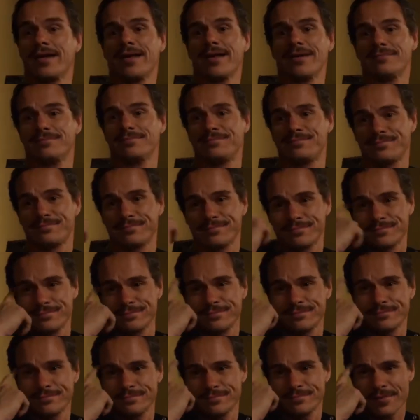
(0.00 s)
episode of Breaking
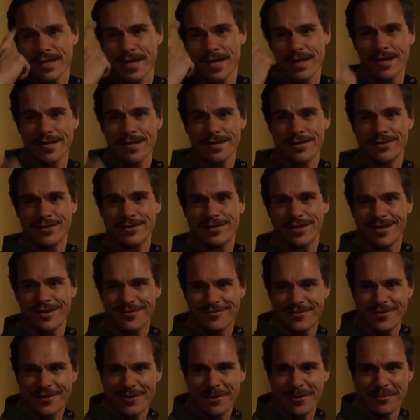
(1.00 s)
Bad last night that
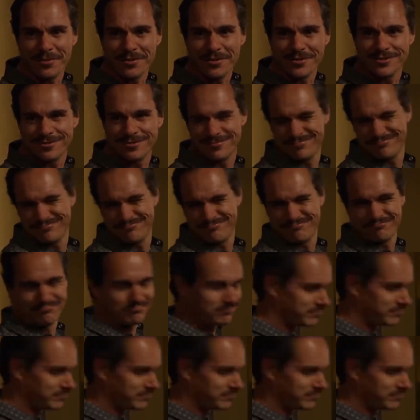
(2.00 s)
actually introduces